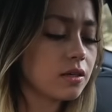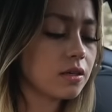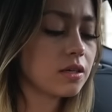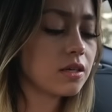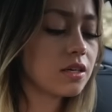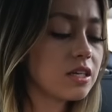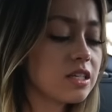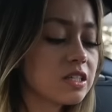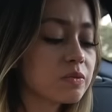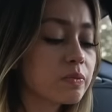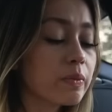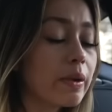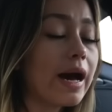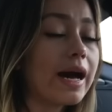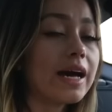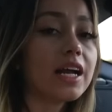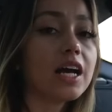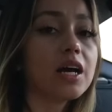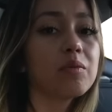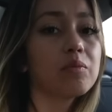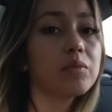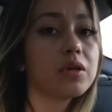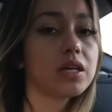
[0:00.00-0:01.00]
vandalizing the
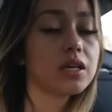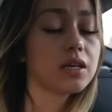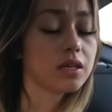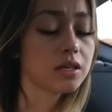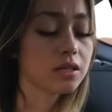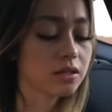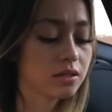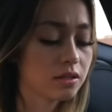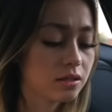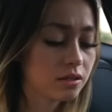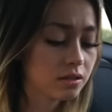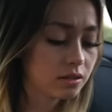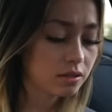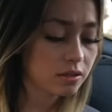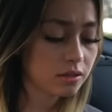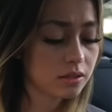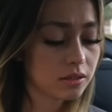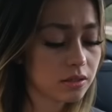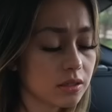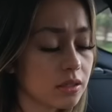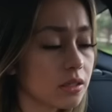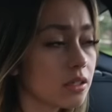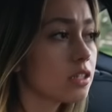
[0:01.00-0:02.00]
house?
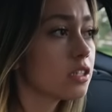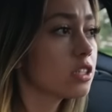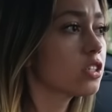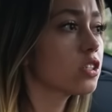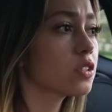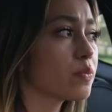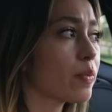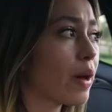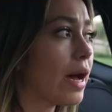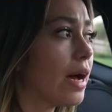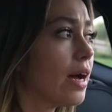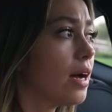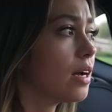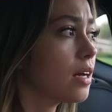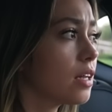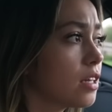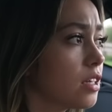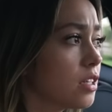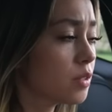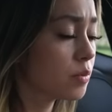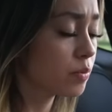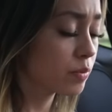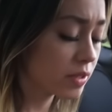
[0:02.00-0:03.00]
He's just mad.
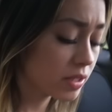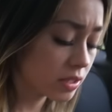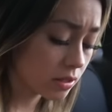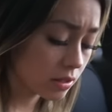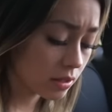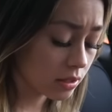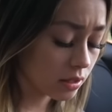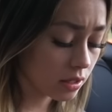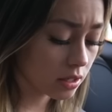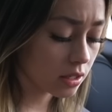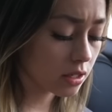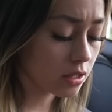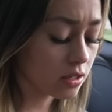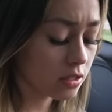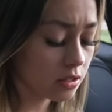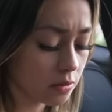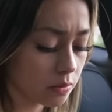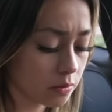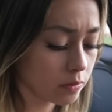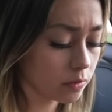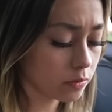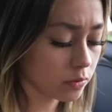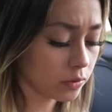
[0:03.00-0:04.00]
He's
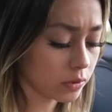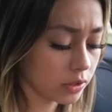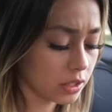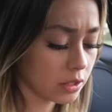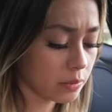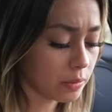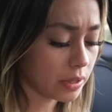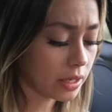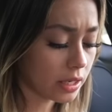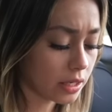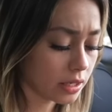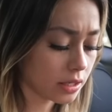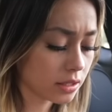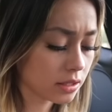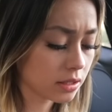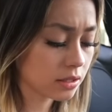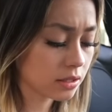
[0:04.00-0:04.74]
really mad.